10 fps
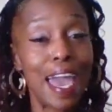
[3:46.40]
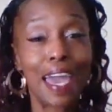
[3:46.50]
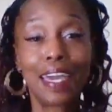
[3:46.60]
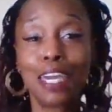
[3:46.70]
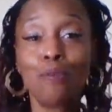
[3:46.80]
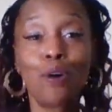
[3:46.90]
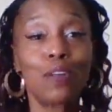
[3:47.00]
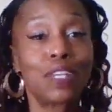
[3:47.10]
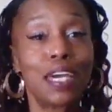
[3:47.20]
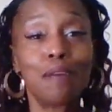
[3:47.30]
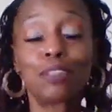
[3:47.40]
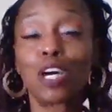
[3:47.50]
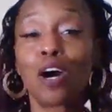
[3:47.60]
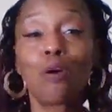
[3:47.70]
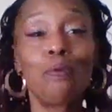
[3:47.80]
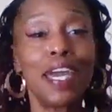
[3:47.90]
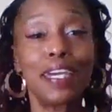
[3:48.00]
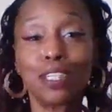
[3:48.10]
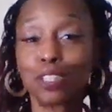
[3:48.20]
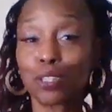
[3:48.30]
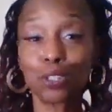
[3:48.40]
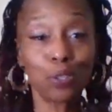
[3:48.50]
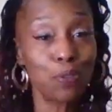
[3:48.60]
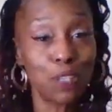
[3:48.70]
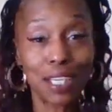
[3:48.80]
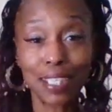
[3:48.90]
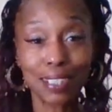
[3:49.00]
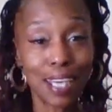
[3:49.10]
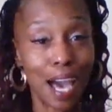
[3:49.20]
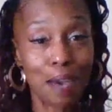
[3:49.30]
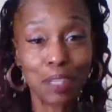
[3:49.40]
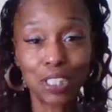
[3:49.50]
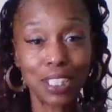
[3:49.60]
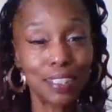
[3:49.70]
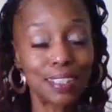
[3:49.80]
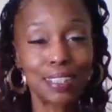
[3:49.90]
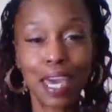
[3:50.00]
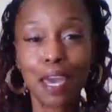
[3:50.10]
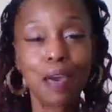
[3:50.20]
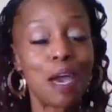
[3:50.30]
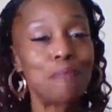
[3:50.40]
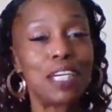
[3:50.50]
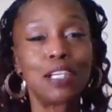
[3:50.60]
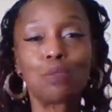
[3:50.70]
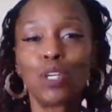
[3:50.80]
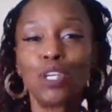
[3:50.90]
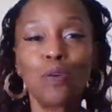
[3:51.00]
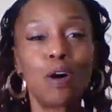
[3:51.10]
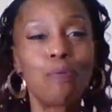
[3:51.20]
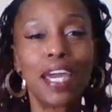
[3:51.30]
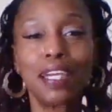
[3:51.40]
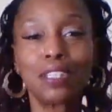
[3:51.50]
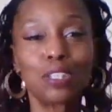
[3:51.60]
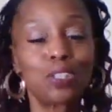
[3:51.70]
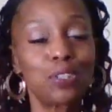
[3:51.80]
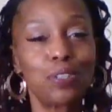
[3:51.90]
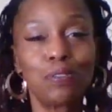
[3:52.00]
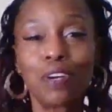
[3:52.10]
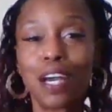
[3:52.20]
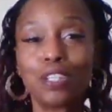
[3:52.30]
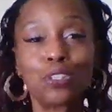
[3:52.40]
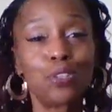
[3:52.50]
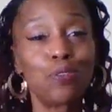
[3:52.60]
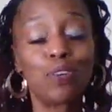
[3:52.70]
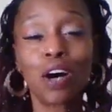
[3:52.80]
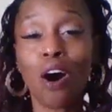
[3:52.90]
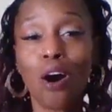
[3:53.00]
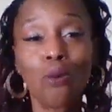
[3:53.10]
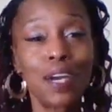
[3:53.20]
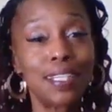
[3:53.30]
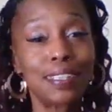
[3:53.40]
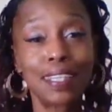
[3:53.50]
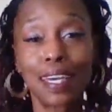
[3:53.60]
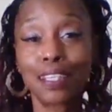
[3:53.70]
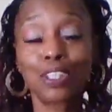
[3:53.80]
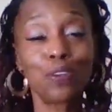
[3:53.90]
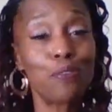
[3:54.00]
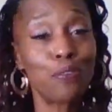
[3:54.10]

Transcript: and he wants them to awaken to truth in this time in Jesus' name, because when you awaken to truth, truth will always set you